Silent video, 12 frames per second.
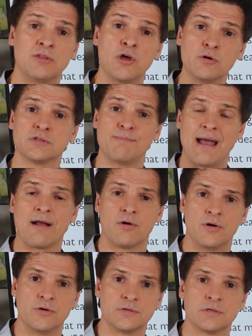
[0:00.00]
those
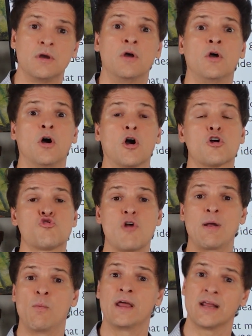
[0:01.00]
macros are a
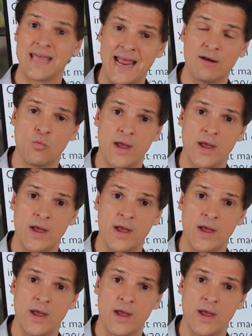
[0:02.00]
great way to gain